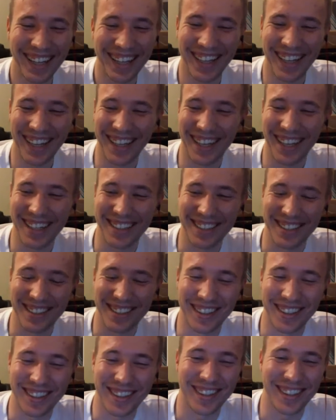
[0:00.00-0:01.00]
think that
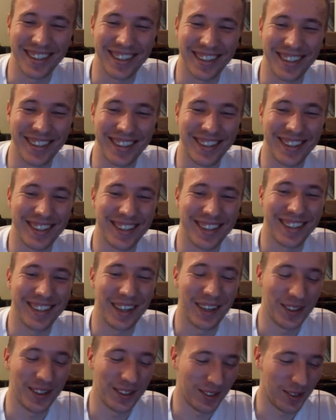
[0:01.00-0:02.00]
just
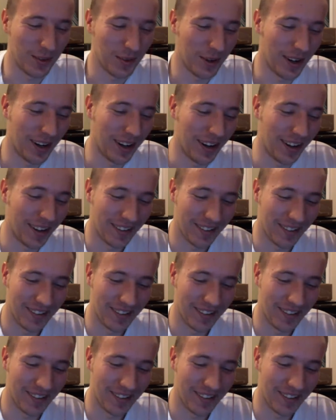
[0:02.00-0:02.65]
tells you where